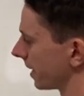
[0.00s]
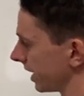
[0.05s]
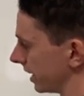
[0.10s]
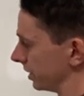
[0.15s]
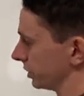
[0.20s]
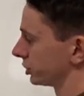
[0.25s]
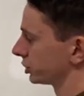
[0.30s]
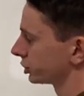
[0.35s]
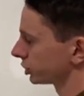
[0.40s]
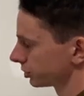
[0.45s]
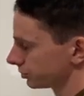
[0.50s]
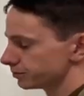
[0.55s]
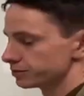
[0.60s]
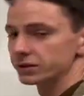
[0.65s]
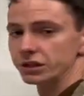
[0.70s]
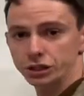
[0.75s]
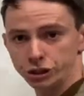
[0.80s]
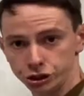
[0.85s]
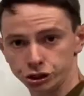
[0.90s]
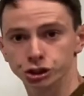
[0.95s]
H
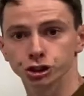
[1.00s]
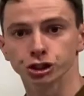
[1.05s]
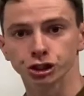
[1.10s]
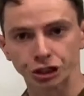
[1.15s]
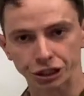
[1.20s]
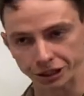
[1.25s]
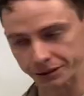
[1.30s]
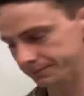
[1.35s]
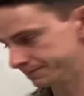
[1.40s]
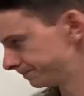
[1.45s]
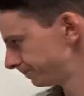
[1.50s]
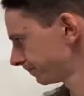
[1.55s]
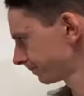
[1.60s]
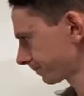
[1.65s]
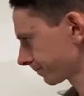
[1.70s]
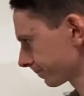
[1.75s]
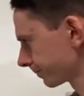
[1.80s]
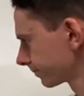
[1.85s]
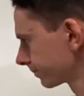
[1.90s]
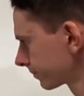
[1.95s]
in G.
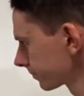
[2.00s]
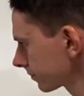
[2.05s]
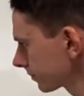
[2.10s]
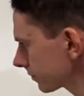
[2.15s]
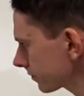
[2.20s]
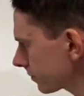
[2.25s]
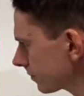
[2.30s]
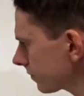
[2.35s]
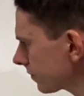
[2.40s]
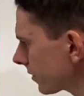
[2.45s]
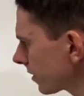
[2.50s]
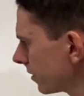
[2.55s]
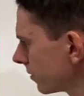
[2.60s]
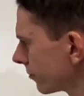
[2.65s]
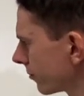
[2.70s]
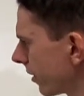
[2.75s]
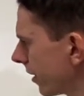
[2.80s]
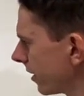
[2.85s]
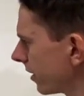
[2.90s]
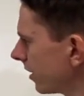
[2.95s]

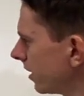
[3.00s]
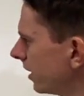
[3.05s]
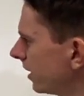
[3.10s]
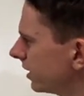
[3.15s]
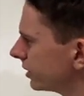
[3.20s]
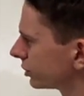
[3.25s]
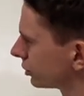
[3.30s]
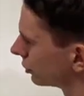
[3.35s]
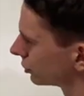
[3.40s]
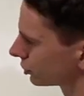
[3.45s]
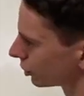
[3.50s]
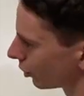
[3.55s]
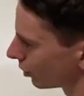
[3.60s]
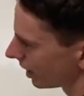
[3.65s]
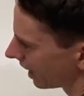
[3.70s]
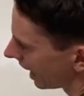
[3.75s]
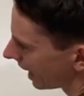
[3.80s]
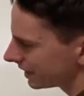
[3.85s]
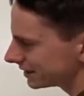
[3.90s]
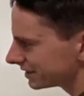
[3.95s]
Right? So it
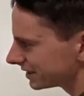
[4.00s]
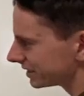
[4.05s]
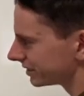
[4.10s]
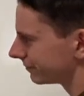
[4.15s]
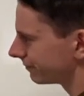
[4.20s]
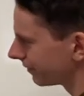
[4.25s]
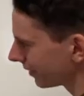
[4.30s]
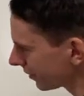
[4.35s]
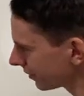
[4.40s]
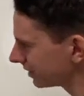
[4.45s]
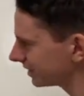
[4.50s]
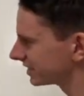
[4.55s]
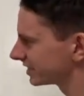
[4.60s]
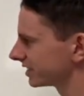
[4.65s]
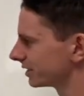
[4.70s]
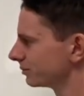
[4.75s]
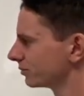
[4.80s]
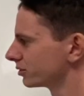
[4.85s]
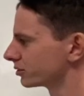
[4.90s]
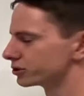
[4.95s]
has this very
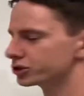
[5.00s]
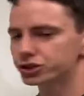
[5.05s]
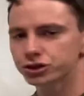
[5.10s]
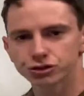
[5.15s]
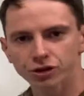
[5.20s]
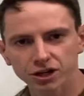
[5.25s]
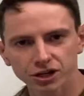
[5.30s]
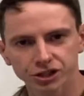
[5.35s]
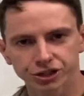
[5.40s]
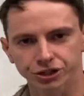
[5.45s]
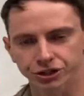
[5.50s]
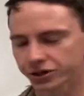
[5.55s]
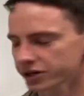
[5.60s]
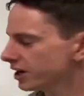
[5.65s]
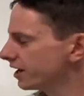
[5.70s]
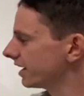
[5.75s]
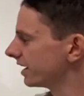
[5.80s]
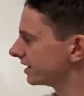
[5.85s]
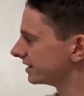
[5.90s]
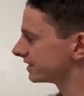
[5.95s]
similar structure,
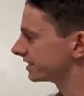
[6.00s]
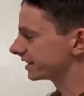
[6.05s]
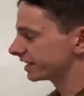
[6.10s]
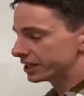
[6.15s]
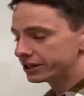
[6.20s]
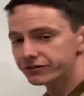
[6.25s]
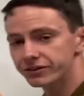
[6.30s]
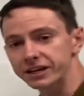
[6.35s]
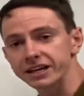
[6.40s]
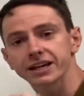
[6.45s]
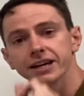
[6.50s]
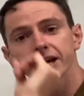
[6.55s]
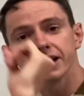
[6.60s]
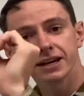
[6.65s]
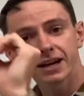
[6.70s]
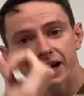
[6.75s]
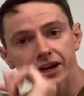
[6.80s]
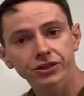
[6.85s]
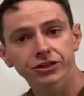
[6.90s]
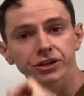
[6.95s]
and to even
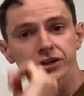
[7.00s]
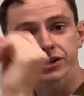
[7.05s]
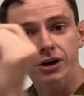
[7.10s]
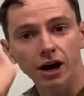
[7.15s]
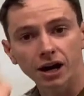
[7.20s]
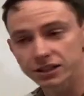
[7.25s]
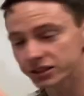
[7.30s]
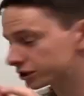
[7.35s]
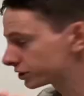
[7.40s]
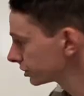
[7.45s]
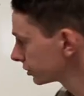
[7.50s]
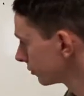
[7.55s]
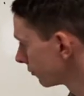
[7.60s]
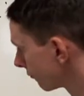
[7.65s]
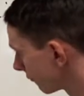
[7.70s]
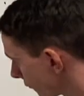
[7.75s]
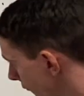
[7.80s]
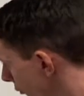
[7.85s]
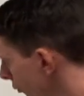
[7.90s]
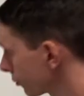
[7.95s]
connect the dots
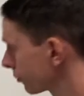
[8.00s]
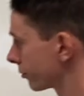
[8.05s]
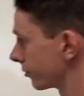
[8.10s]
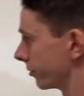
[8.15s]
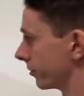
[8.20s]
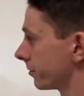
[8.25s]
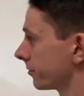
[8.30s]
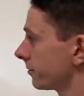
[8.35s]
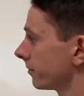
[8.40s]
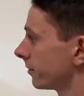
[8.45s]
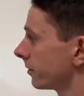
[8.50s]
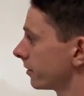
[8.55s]
further,